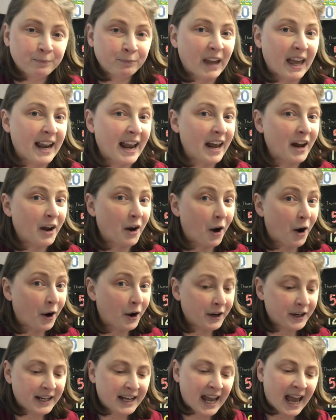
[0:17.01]
and I
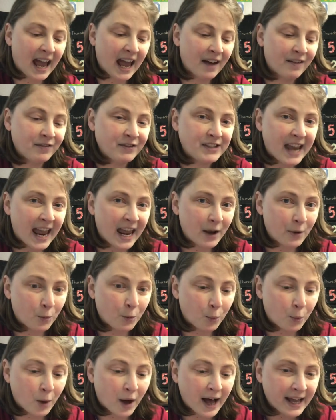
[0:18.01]
already have day
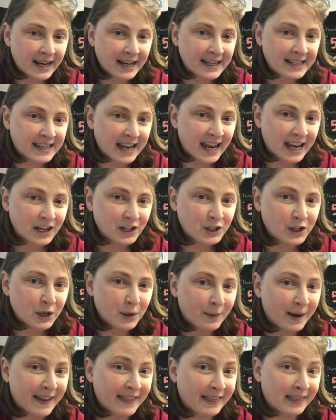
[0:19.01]
1 and day
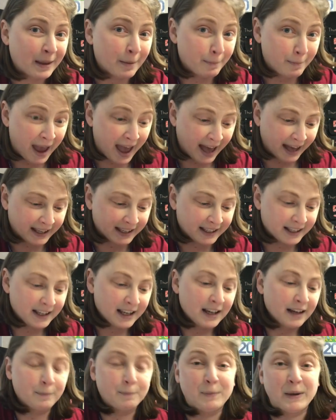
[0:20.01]
2 in the back
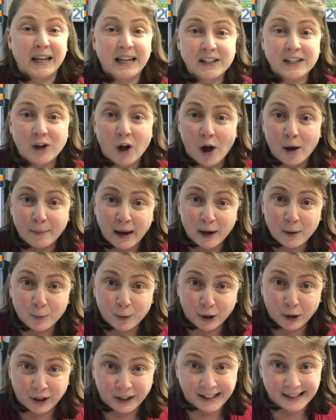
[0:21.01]
because all my
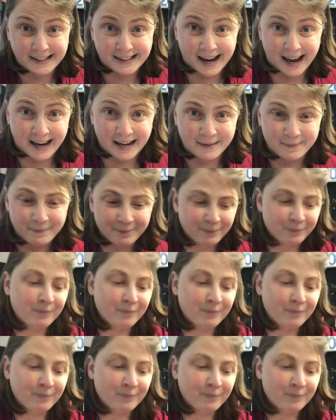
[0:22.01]
work is done.